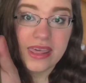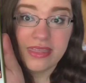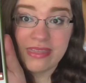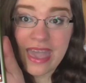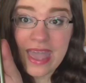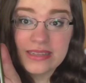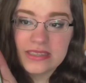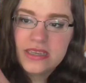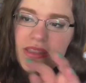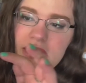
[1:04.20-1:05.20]

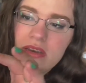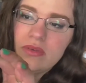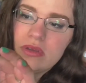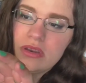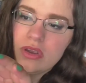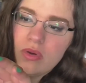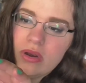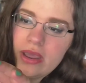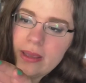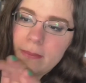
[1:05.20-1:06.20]
that, and then you can go
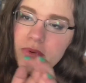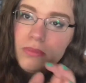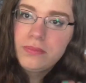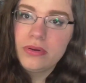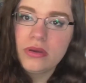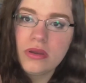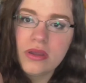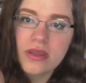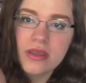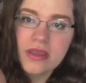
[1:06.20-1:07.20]
like boop,
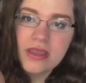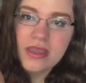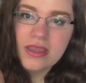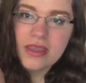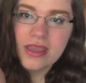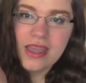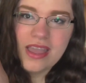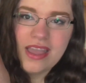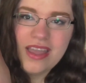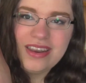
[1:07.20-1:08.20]

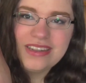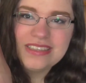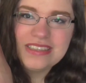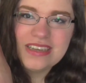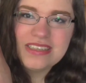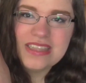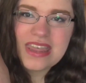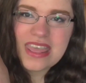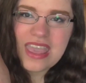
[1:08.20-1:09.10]
and it does that.